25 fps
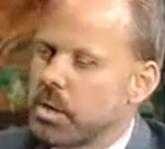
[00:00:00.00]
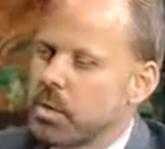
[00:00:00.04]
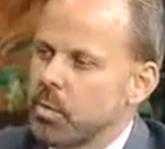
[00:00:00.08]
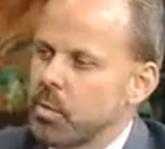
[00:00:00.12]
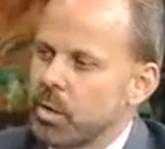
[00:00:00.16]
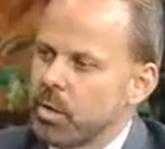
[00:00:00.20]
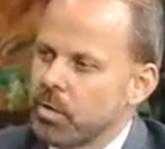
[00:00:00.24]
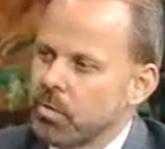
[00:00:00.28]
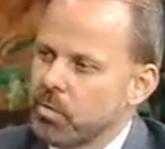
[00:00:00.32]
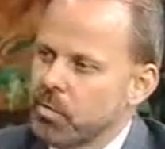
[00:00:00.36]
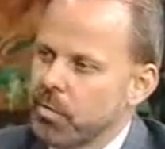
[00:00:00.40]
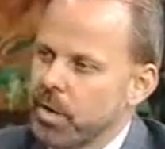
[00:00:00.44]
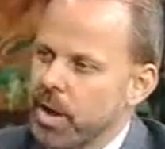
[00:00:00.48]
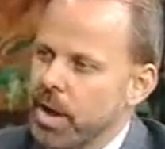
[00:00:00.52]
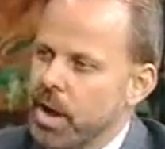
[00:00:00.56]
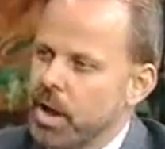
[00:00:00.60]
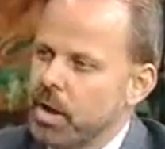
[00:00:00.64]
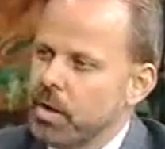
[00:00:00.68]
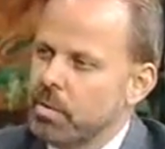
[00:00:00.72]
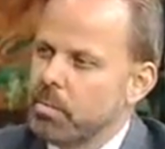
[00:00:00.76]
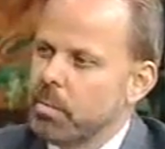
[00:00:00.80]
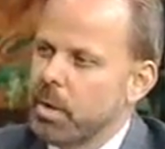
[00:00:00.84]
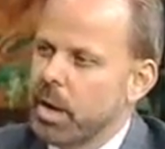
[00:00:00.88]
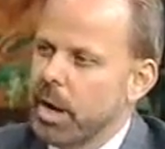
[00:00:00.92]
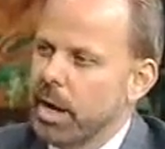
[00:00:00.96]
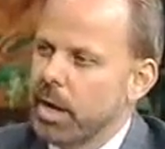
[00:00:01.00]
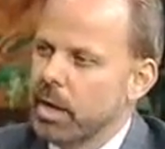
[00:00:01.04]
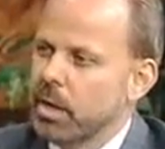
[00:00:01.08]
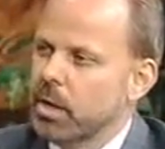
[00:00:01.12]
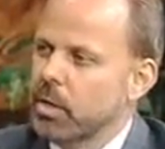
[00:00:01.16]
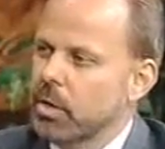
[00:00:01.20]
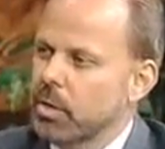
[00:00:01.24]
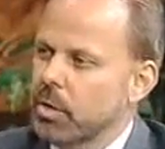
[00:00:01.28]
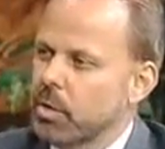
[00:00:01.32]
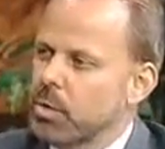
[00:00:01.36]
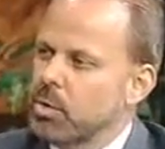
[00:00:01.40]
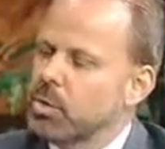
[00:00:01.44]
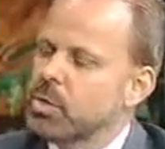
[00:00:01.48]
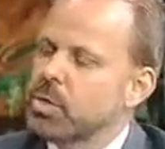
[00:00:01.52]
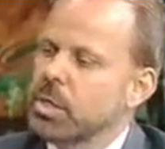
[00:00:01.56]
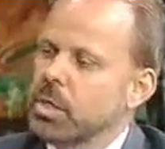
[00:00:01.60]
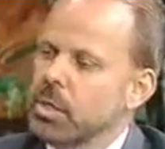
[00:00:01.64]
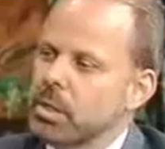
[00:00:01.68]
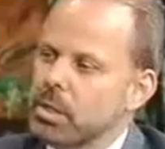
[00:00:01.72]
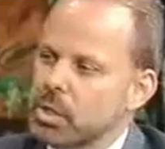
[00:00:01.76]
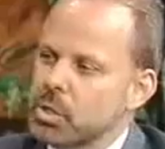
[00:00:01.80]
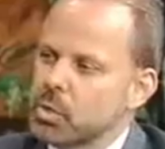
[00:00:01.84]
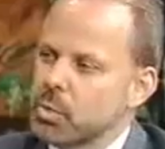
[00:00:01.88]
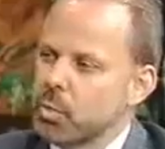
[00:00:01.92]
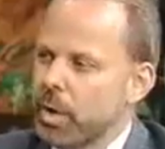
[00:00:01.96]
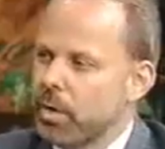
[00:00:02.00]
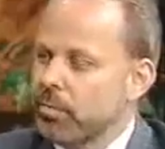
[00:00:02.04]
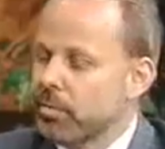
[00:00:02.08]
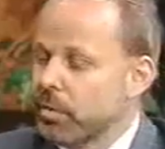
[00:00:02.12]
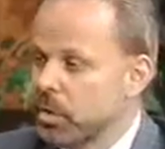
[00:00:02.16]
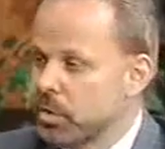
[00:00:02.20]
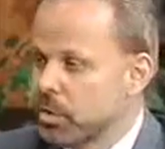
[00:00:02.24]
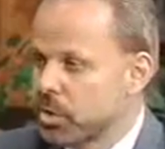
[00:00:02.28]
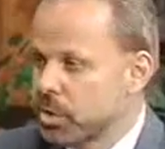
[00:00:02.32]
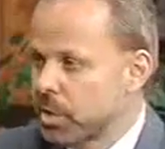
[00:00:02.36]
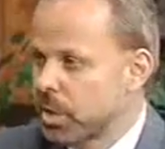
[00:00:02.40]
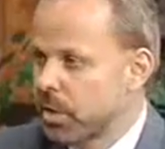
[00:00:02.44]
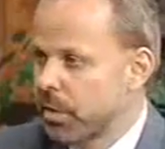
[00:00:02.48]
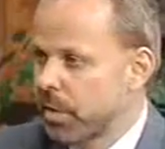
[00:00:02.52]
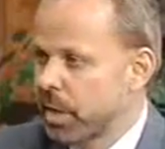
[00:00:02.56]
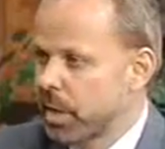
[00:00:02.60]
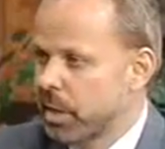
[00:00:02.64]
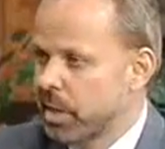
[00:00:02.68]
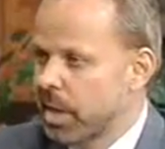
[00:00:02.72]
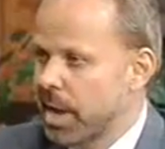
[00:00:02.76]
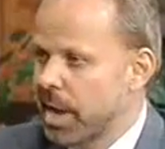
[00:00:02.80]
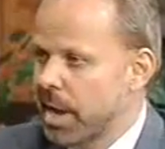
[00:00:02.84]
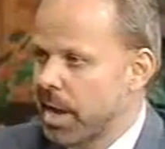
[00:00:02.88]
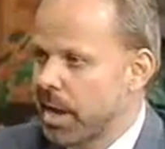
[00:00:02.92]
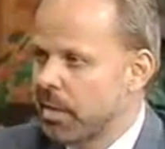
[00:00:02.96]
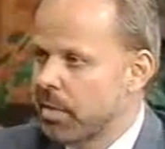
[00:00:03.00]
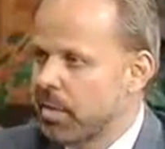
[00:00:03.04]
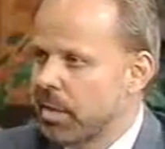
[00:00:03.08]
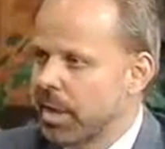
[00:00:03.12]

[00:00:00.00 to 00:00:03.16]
we have found by using this revolutionary diet,